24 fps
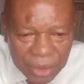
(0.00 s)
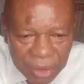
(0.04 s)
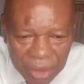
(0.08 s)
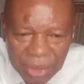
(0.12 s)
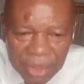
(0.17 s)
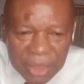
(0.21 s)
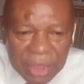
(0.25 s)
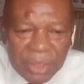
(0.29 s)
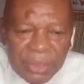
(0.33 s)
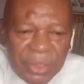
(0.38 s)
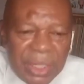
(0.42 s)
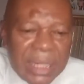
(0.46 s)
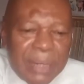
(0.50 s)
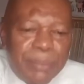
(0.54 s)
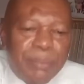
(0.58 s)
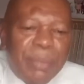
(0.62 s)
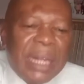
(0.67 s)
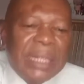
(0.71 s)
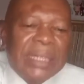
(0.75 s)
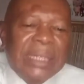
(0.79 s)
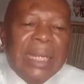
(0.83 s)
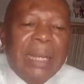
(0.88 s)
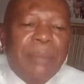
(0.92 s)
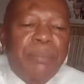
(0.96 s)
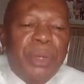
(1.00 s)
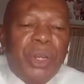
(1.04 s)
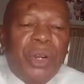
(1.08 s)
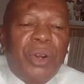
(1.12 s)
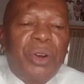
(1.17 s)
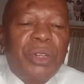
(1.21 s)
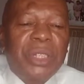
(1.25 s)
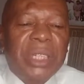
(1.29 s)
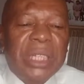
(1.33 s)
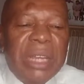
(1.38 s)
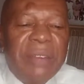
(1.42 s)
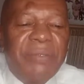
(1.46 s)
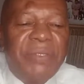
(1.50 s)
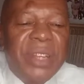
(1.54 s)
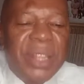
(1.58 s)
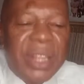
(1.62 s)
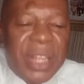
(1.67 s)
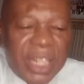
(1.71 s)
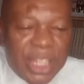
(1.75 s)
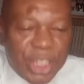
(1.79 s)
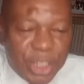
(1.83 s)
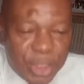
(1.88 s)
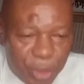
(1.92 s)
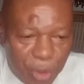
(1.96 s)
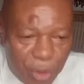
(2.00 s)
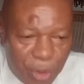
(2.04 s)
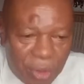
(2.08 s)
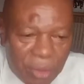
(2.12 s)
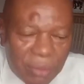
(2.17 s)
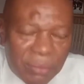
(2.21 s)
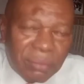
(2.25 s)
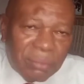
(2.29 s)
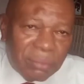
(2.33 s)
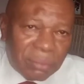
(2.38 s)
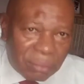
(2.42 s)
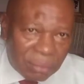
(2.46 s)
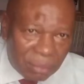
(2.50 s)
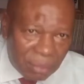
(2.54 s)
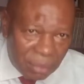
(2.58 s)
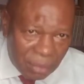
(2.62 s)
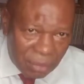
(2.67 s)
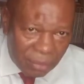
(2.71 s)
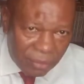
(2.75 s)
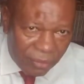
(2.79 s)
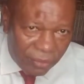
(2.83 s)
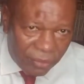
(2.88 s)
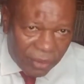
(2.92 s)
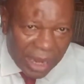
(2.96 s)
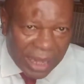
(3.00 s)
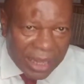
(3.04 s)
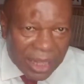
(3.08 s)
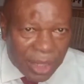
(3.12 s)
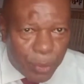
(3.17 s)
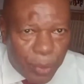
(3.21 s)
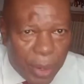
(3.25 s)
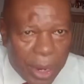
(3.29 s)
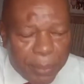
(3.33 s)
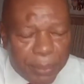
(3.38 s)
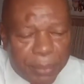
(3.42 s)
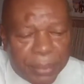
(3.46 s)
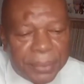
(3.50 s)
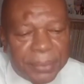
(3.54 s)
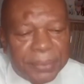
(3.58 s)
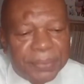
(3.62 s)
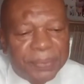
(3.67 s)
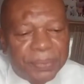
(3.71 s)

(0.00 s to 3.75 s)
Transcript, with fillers: doesn't really matter because everything is done via the web.